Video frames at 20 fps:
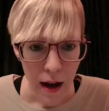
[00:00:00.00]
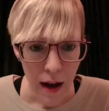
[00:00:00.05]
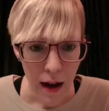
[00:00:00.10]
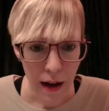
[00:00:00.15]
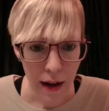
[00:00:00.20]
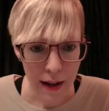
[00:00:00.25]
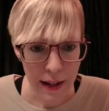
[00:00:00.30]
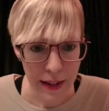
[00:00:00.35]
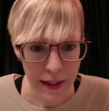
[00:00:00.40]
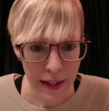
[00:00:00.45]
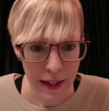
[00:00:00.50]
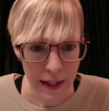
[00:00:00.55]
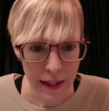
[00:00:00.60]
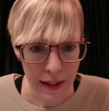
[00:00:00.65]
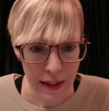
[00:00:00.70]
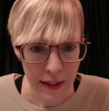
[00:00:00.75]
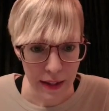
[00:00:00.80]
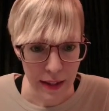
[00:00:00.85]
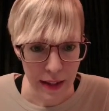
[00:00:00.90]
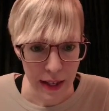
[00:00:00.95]
And then
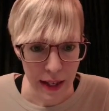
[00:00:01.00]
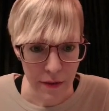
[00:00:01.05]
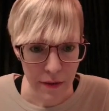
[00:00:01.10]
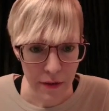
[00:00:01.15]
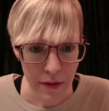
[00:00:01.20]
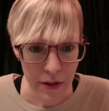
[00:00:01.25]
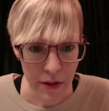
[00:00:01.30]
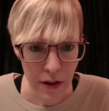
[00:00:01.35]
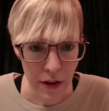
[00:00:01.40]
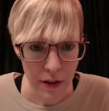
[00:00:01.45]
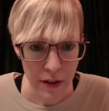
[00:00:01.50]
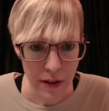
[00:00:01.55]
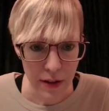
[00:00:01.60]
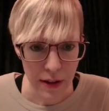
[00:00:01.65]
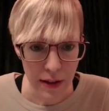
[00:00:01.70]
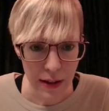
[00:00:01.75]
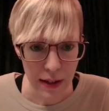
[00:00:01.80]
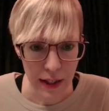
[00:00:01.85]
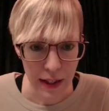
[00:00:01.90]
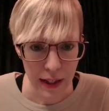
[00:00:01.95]
in the scan
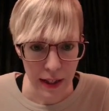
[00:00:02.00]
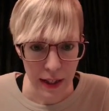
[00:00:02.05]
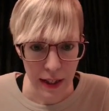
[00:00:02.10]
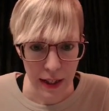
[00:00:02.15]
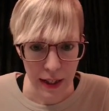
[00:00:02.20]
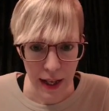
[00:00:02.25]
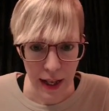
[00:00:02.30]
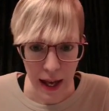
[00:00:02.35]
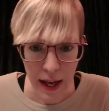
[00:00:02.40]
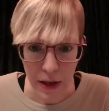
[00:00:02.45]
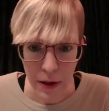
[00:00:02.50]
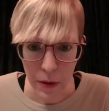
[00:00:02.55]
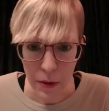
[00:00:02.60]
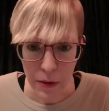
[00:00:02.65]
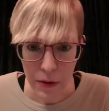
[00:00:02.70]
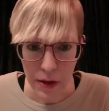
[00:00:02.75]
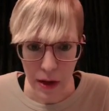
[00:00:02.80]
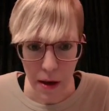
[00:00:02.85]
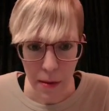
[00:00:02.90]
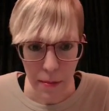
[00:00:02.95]
results, the
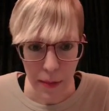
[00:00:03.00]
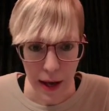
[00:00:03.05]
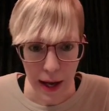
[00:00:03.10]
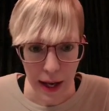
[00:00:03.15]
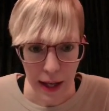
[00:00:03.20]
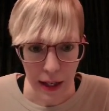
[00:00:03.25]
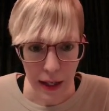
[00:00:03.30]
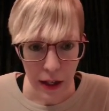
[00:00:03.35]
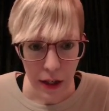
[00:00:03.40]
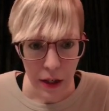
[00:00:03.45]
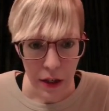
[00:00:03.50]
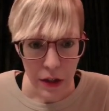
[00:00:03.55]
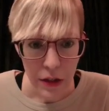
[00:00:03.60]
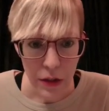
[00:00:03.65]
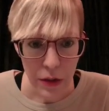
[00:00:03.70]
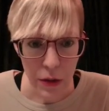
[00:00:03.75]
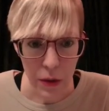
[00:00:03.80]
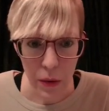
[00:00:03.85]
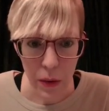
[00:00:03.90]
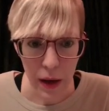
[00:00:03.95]
nanos come back.
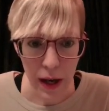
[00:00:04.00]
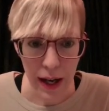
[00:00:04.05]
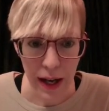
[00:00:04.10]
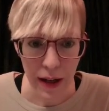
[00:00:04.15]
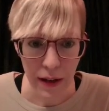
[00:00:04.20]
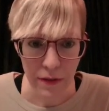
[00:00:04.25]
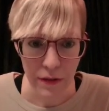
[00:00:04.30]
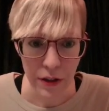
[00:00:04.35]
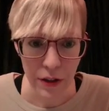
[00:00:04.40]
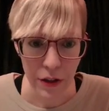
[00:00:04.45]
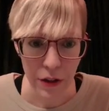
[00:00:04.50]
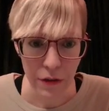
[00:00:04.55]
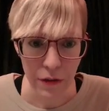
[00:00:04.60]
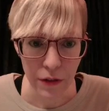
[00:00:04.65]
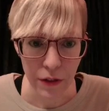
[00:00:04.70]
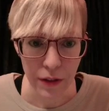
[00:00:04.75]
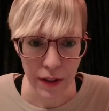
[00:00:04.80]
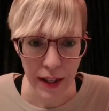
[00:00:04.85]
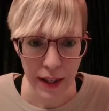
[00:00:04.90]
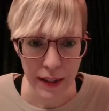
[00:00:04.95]
So I have to
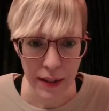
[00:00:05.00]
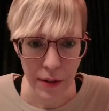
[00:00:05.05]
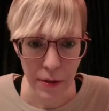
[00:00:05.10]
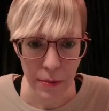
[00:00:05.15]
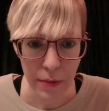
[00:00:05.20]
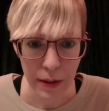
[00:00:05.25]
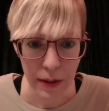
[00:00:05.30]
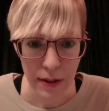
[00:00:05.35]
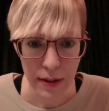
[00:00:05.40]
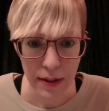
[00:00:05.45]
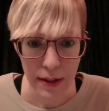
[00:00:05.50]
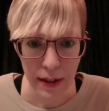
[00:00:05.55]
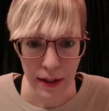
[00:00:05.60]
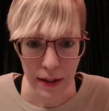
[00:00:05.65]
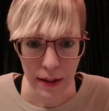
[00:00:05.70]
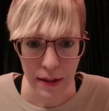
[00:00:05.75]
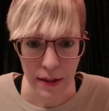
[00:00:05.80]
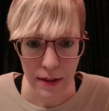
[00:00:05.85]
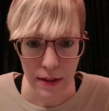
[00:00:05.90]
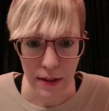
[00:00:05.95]
convert that to
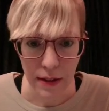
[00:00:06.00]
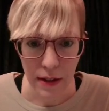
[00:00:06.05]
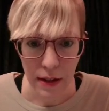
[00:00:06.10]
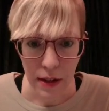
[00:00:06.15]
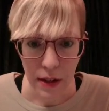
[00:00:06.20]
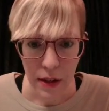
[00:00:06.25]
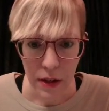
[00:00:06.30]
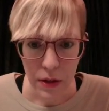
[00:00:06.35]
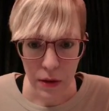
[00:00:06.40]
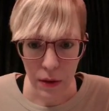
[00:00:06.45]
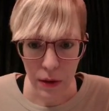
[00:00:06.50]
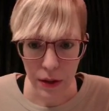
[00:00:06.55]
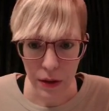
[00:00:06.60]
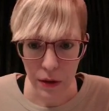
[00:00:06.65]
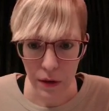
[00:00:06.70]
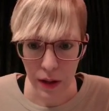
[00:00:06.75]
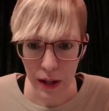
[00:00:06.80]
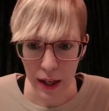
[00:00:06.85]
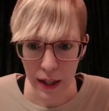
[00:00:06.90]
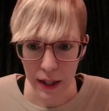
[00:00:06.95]
milliseconds. So I
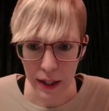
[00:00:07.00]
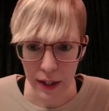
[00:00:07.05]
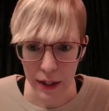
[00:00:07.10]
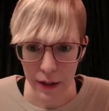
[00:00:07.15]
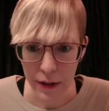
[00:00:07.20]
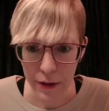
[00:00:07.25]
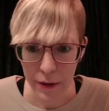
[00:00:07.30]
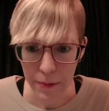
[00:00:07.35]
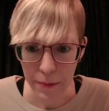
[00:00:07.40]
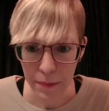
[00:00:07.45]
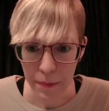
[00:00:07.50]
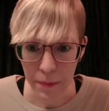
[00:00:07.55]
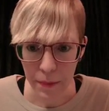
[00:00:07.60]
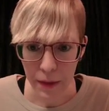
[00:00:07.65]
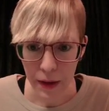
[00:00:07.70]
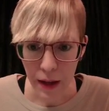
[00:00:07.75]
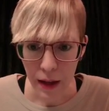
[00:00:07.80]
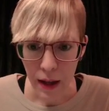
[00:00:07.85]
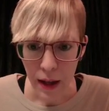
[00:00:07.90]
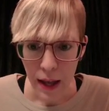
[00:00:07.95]
do that here.
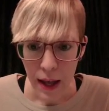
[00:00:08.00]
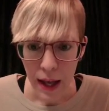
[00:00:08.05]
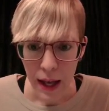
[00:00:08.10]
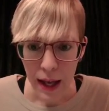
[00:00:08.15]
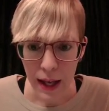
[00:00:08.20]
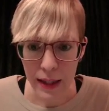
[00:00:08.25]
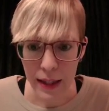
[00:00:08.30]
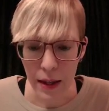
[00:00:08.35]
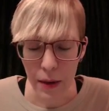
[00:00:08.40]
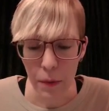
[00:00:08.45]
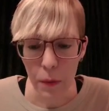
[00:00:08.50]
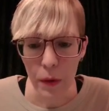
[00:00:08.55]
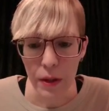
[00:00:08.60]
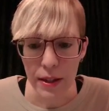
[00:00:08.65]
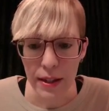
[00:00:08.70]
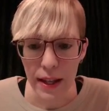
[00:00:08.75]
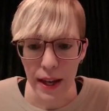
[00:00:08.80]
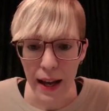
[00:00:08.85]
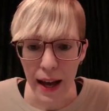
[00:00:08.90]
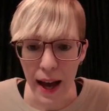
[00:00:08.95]
And then
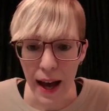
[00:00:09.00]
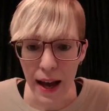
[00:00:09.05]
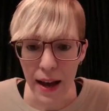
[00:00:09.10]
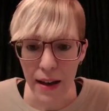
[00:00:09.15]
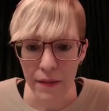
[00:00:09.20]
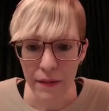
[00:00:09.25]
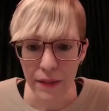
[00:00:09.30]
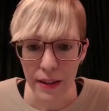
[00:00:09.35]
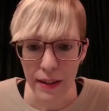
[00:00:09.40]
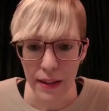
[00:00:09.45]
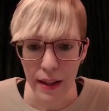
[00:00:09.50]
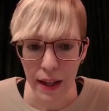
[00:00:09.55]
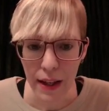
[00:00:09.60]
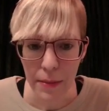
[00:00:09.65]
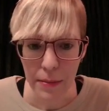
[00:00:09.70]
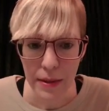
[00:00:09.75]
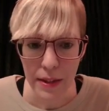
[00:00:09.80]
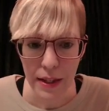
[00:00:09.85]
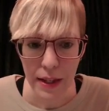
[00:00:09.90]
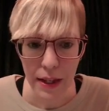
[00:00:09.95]
once I have the
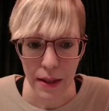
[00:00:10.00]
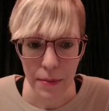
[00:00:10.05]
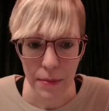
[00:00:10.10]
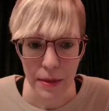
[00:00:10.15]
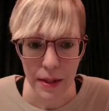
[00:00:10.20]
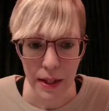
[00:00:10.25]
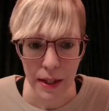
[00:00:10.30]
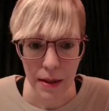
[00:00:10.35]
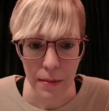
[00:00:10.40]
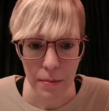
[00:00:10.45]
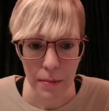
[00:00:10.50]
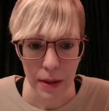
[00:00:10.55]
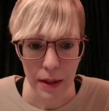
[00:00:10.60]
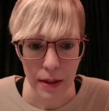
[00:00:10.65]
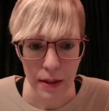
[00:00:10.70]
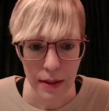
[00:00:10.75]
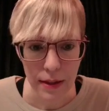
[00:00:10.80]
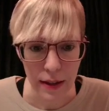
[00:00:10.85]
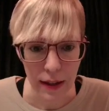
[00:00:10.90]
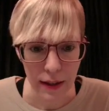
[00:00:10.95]
timestamps in
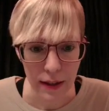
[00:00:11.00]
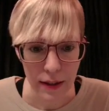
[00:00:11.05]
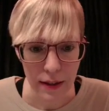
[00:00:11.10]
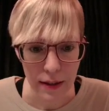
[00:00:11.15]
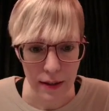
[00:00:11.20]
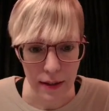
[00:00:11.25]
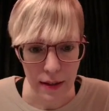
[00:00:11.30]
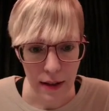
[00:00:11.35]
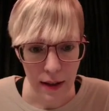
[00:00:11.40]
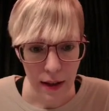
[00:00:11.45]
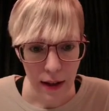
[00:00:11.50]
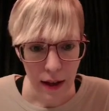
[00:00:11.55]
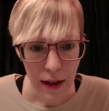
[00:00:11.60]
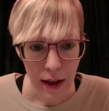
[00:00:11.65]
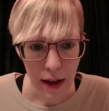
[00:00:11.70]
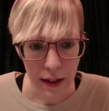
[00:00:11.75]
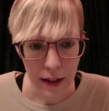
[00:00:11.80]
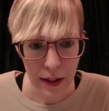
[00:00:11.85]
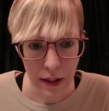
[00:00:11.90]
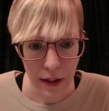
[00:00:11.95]
milliseconds,
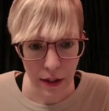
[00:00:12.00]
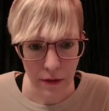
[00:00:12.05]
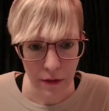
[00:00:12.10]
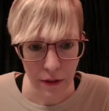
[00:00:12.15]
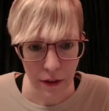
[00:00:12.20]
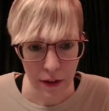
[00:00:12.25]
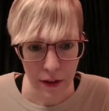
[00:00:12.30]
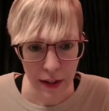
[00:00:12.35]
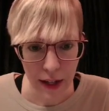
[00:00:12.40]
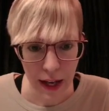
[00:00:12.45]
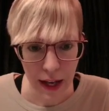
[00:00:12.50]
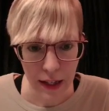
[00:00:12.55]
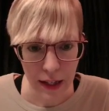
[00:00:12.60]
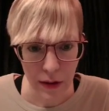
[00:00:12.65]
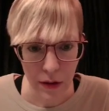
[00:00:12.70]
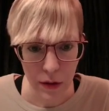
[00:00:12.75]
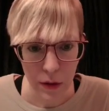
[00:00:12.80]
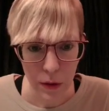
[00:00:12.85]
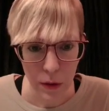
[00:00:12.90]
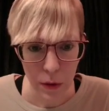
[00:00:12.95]
I can convert
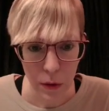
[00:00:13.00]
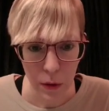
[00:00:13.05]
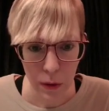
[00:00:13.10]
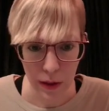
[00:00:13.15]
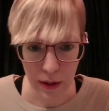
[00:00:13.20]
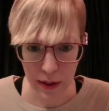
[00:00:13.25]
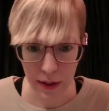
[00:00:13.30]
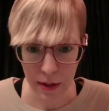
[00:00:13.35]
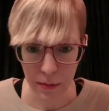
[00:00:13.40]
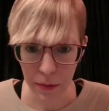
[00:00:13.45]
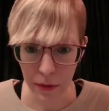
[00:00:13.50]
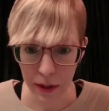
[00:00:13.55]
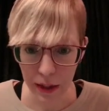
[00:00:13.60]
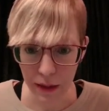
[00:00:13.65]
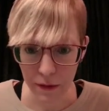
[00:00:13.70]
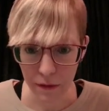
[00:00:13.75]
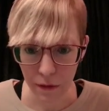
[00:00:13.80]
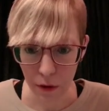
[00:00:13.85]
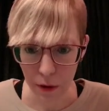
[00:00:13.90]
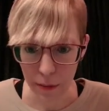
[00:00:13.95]
that to a simple
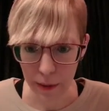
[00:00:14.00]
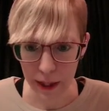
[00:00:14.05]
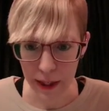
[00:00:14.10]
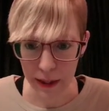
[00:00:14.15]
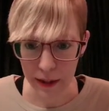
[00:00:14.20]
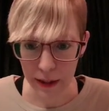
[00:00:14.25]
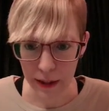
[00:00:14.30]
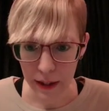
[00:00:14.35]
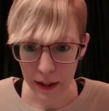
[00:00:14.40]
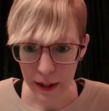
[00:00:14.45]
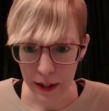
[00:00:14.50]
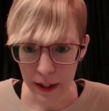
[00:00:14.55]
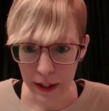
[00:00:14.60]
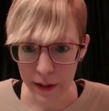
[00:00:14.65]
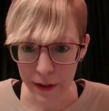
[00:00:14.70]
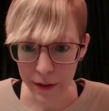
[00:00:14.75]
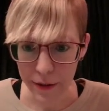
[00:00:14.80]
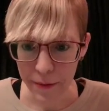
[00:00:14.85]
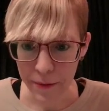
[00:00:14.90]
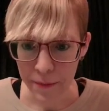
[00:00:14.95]
date format
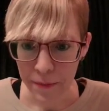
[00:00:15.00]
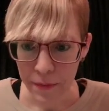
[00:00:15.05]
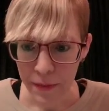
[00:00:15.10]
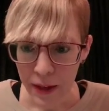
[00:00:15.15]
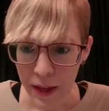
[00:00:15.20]
here.